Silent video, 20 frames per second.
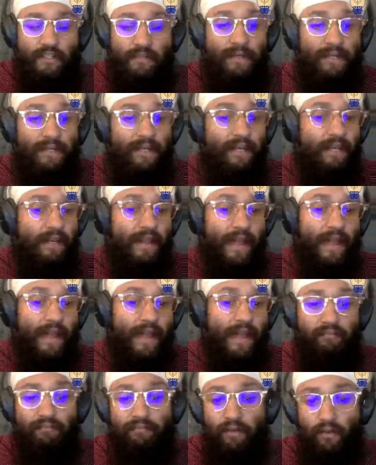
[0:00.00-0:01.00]
and
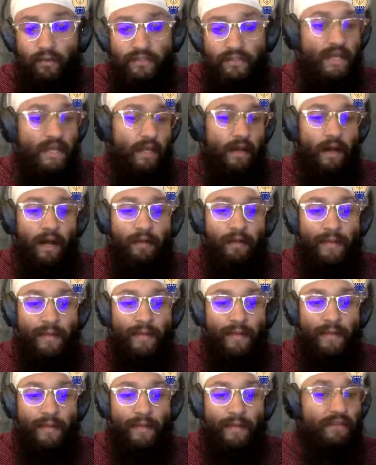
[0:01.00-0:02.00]
make things happen, even
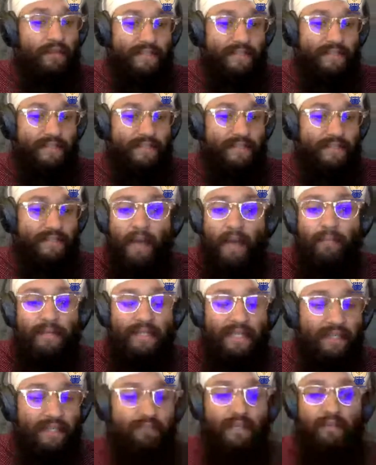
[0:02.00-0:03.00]
much beyond
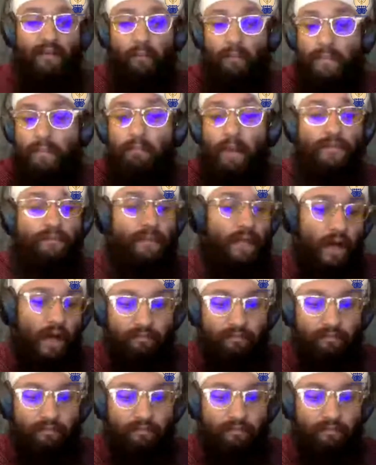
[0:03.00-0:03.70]
fundraising as well.